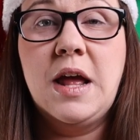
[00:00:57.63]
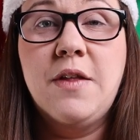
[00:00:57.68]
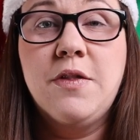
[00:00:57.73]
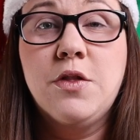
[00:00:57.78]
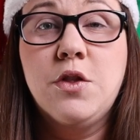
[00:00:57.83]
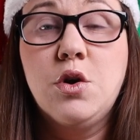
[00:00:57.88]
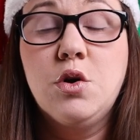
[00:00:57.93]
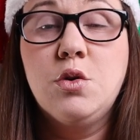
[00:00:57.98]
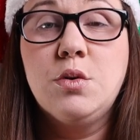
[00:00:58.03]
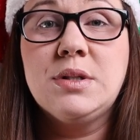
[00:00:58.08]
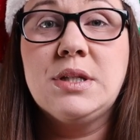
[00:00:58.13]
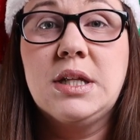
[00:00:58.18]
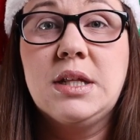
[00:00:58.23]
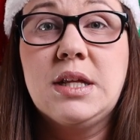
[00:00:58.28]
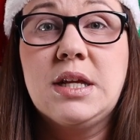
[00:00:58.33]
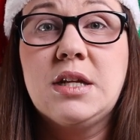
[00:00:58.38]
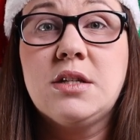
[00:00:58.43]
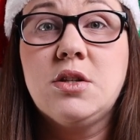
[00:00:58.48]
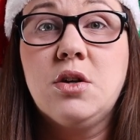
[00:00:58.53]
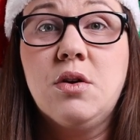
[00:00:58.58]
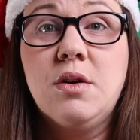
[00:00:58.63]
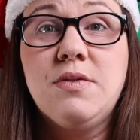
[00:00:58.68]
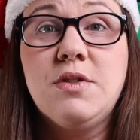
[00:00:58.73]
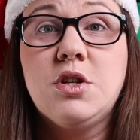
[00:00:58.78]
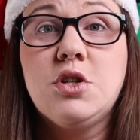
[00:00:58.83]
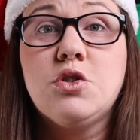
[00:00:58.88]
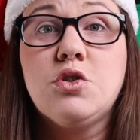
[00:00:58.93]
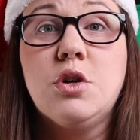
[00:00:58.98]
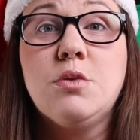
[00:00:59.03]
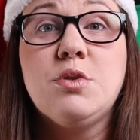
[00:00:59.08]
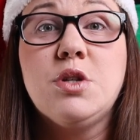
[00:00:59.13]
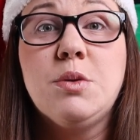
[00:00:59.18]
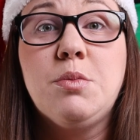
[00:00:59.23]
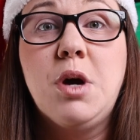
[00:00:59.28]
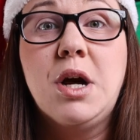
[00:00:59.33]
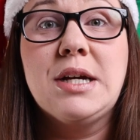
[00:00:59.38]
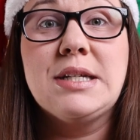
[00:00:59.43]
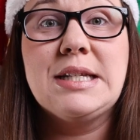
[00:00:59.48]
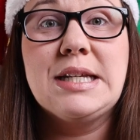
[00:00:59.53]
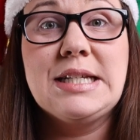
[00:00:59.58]
and those links are in the description
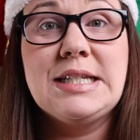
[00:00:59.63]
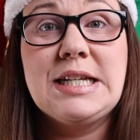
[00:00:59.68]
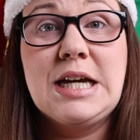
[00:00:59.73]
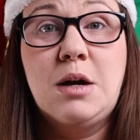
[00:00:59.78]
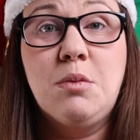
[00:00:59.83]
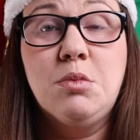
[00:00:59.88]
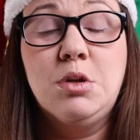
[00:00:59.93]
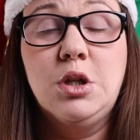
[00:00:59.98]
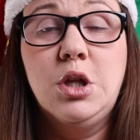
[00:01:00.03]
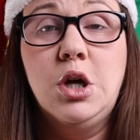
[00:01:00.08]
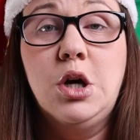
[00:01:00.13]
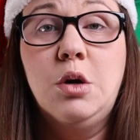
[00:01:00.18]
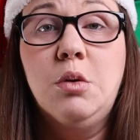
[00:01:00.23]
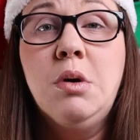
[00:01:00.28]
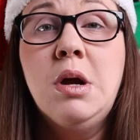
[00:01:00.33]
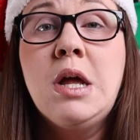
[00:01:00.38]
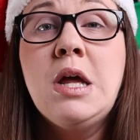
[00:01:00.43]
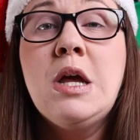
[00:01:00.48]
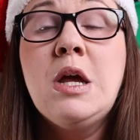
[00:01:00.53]
box down below,